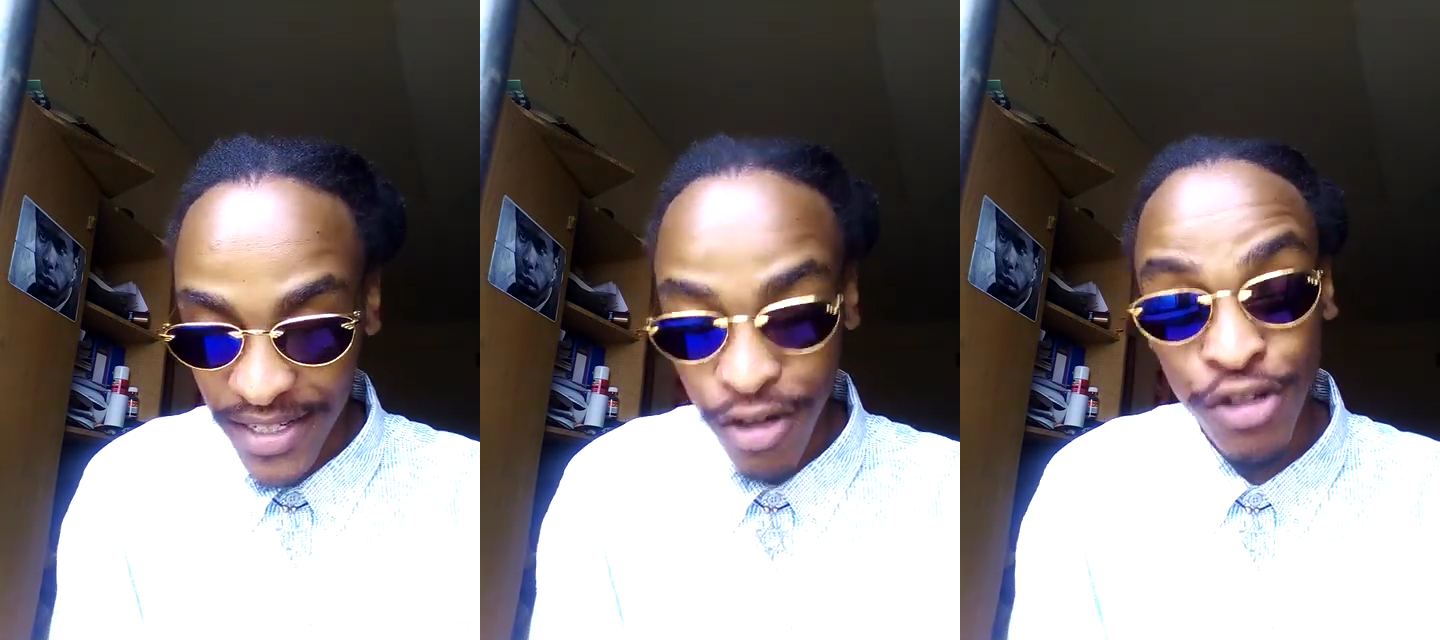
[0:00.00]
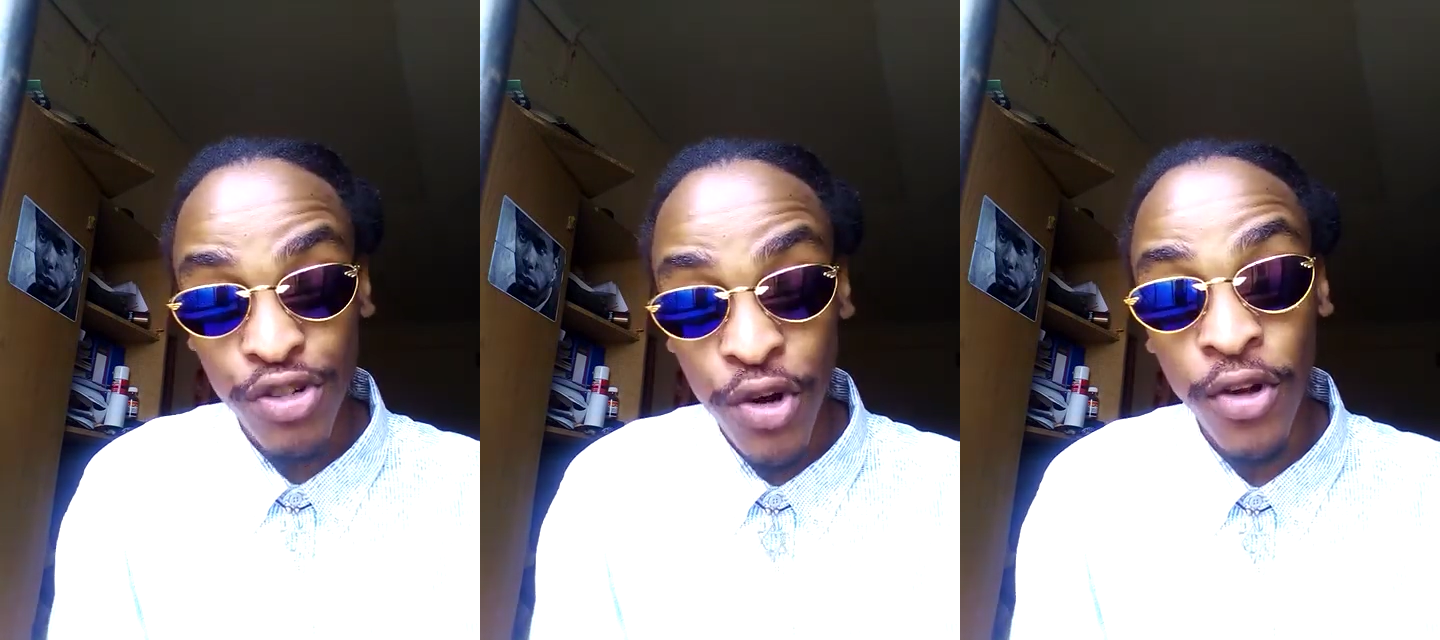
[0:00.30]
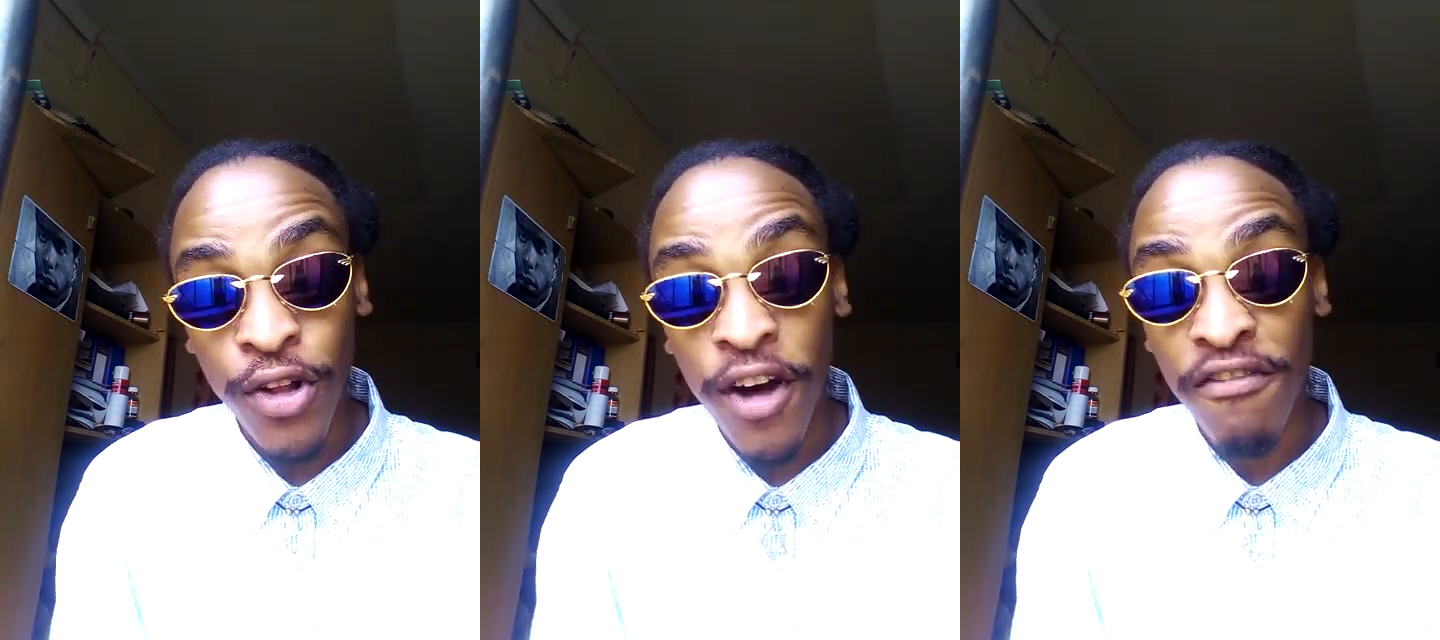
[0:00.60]

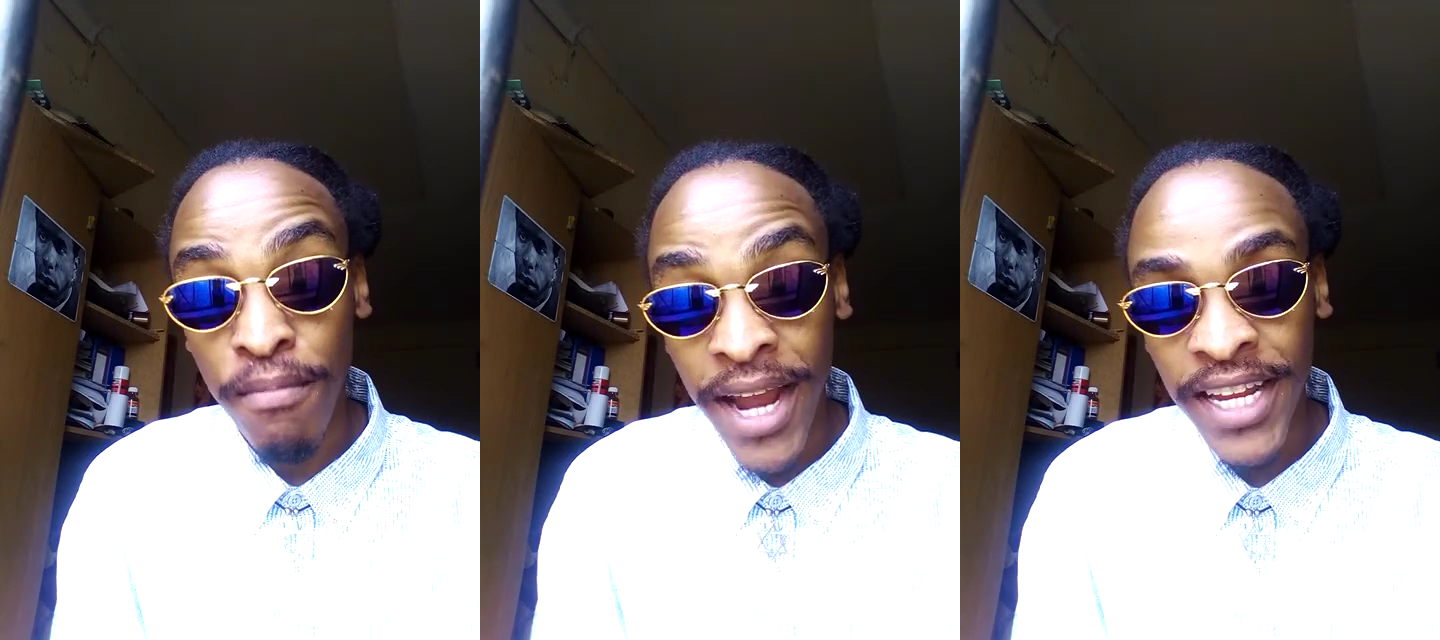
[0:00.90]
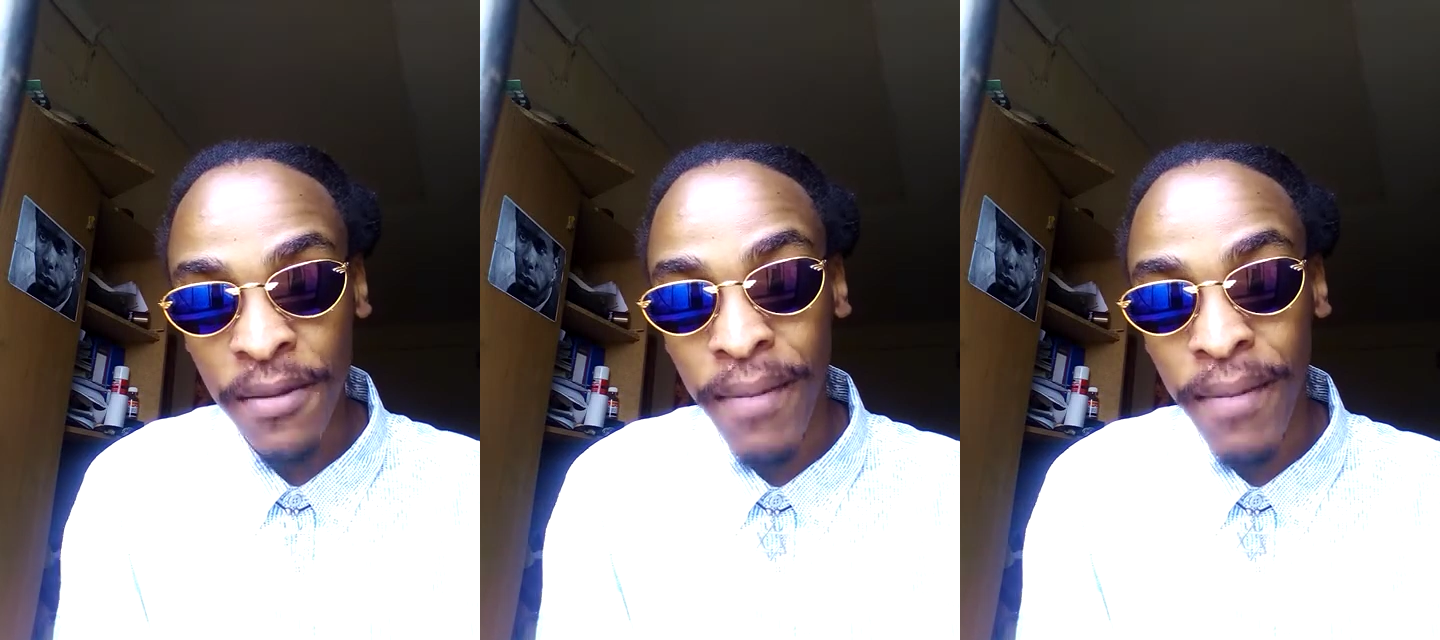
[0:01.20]
control of money